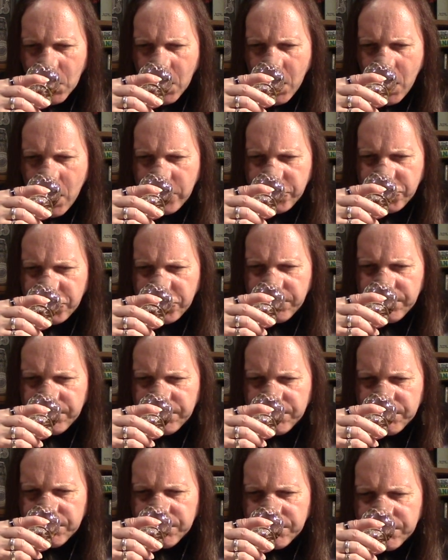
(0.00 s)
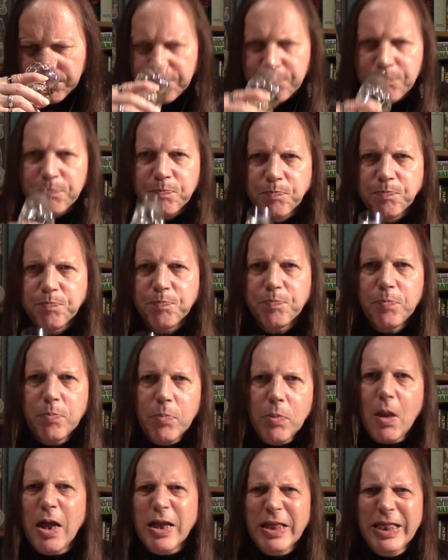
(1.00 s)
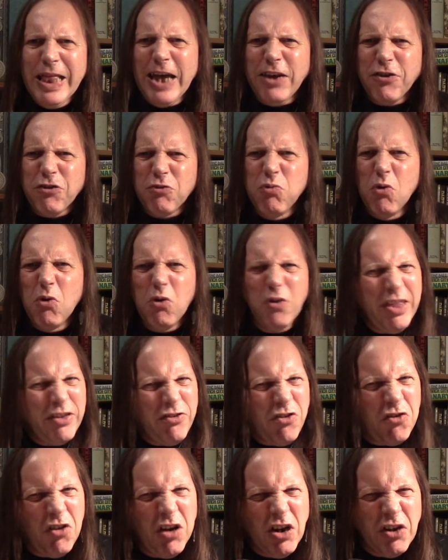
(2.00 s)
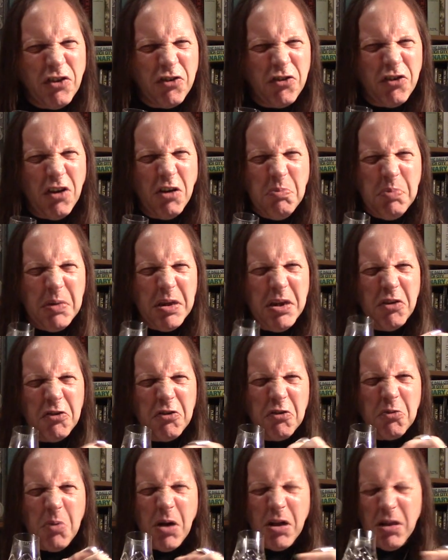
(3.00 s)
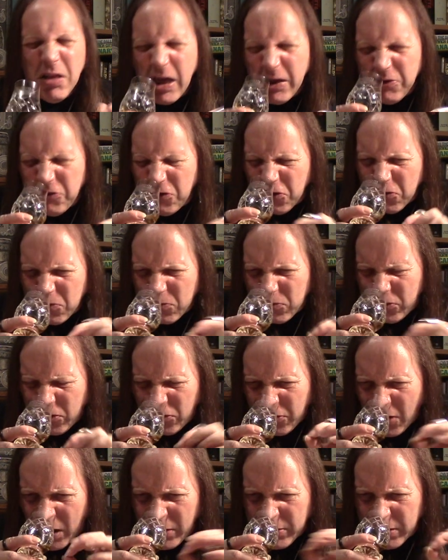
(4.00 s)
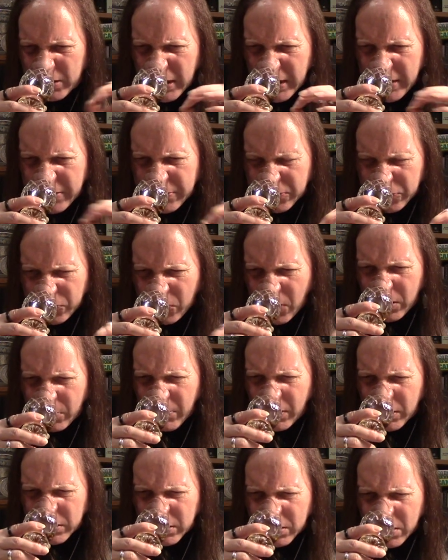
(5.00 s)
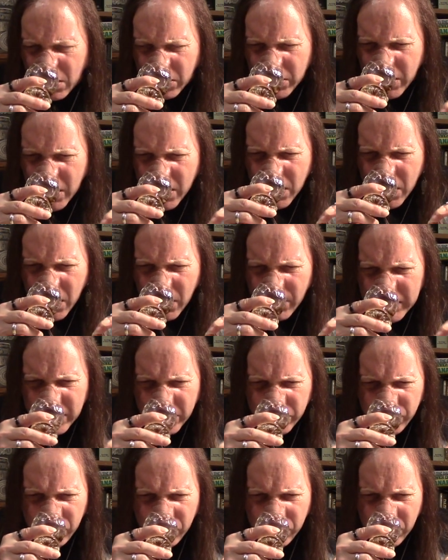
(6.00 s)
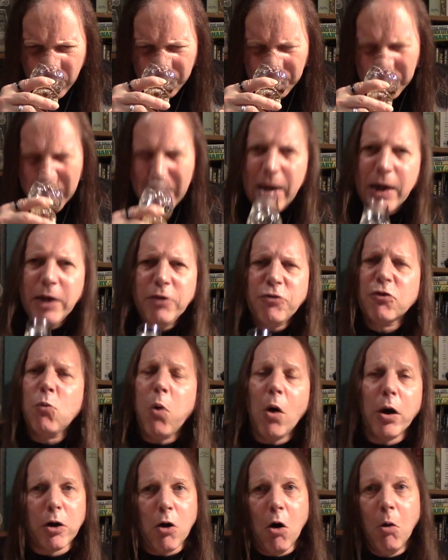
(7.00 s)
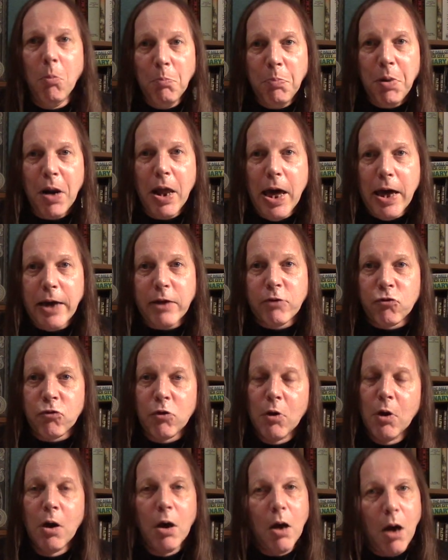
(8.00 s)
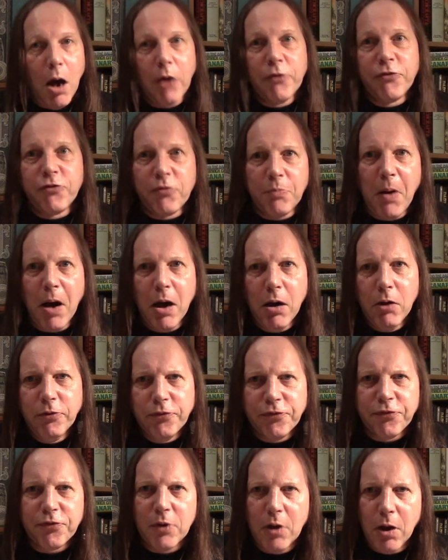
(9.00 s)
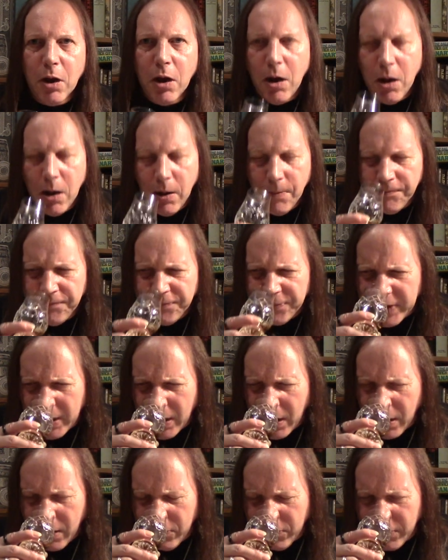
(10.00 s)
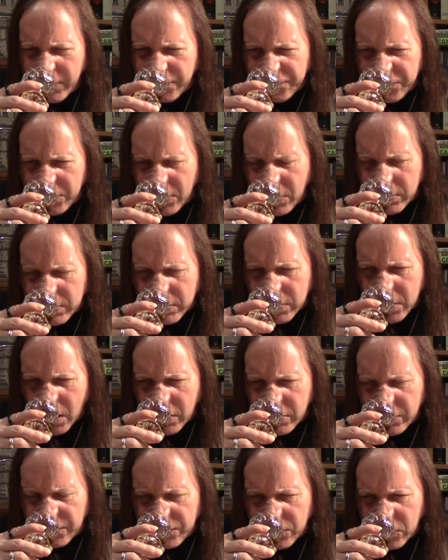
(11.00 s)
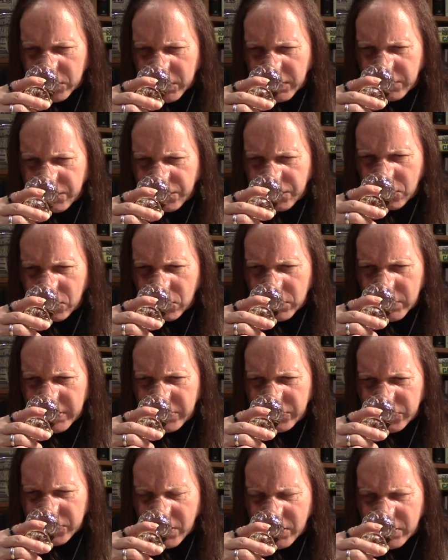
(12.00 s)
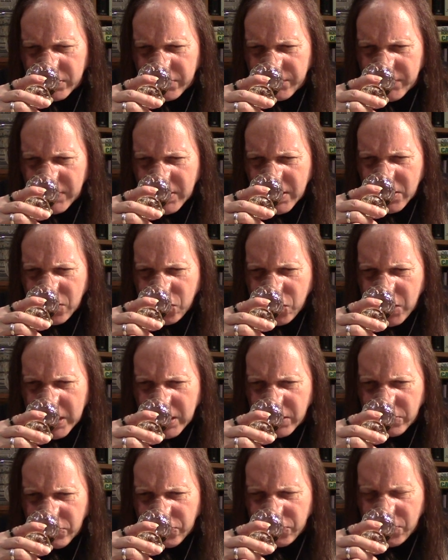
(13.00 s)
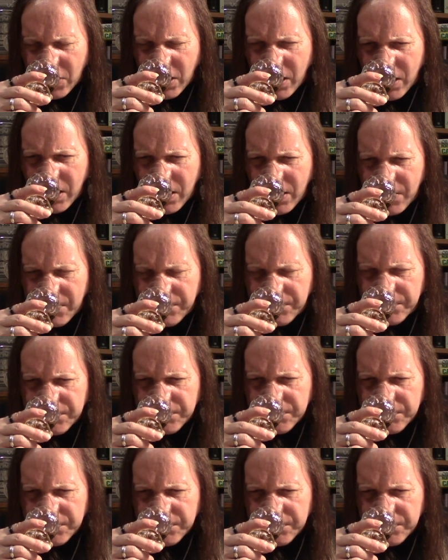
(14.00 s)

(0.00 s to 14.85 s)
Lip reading: It's less raw. There's a slight soapiness as well there, just underneath as well. My God, I mean, this is, it's quite complex, I suppose. You know, if you're kind of looking for all these kind of things. So